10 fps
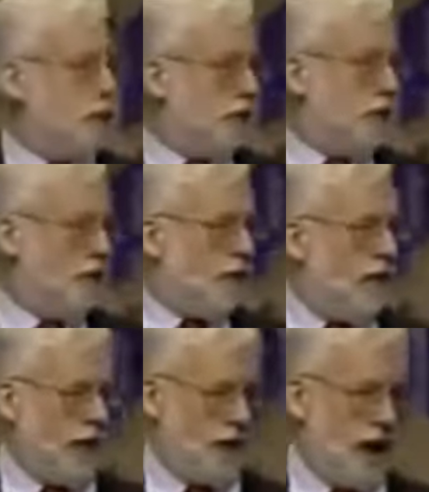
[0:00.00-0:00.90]
and the juvenile
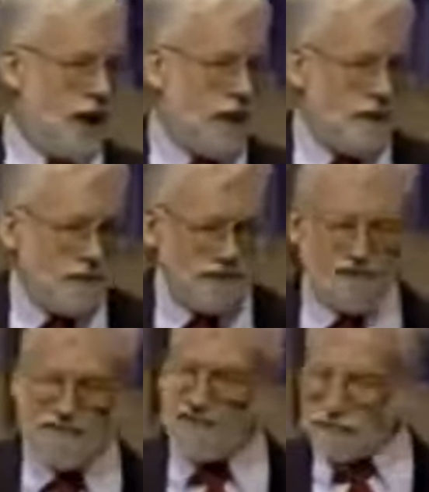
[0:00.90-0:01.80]
court judge.
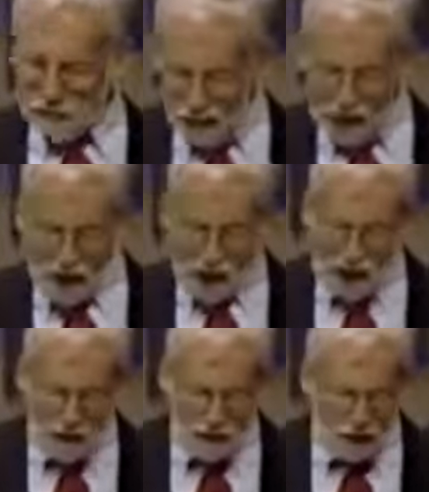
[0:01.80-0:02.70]

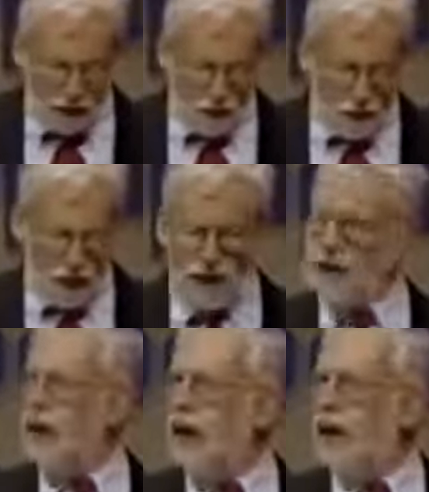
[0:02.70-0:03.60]
There was a court,
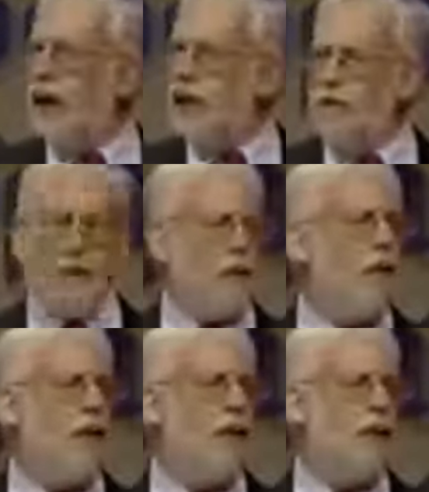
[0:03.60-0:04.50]
uh, juvenile
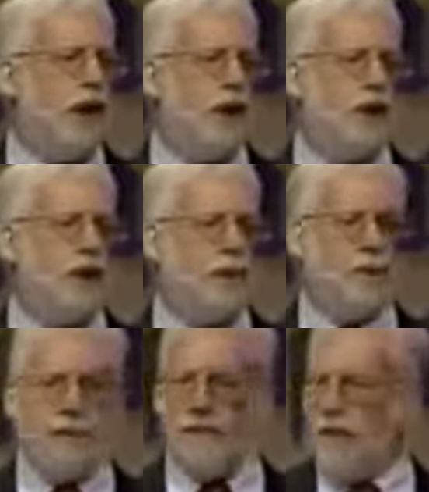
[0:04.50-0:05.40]
court judge in the
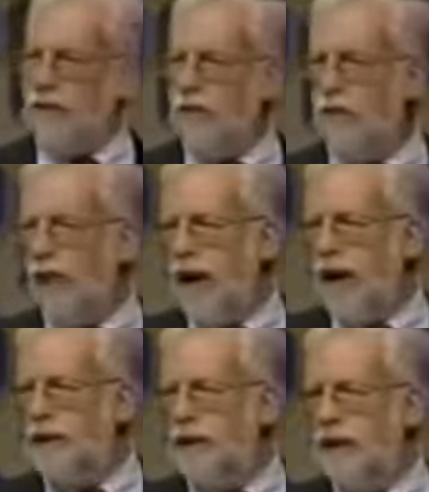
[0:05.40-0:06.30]
Pacific
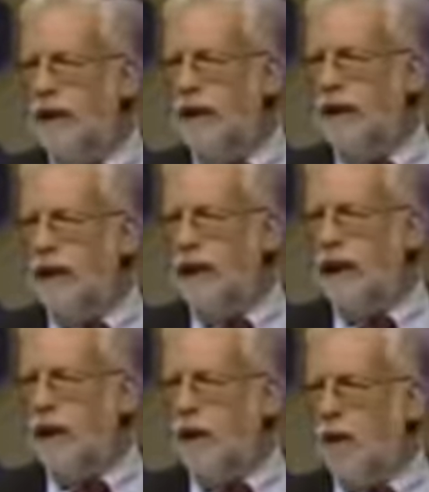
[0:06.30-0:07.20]
Northwest
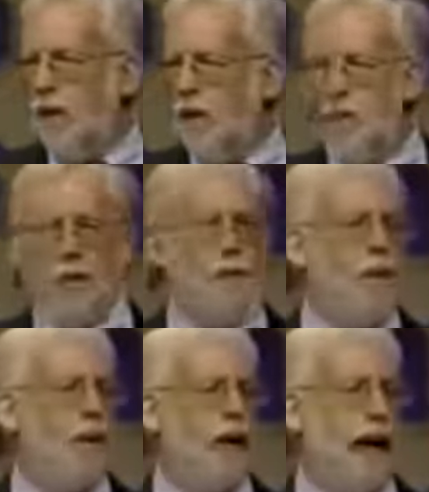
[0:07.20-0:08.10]

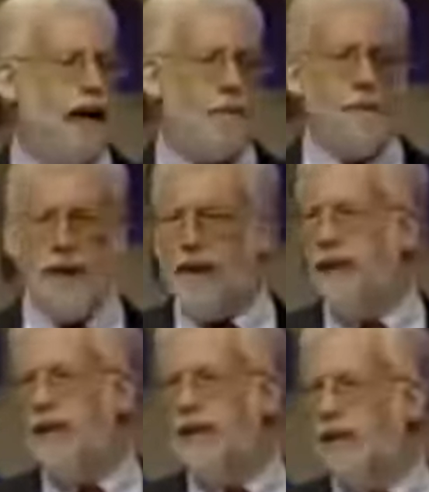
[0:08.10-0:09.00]
who had a
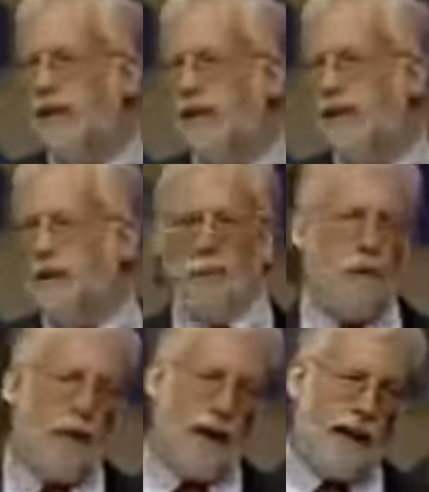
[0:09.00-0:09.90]
predilection for little
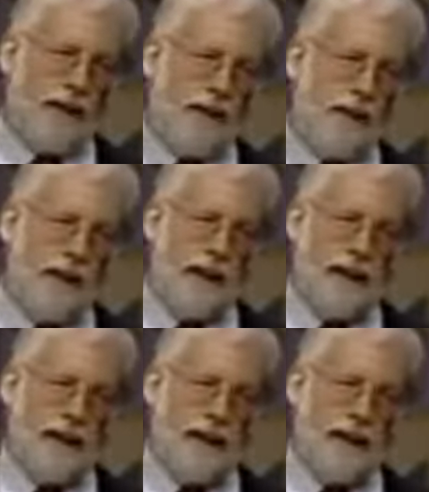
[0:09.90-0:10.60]
boys.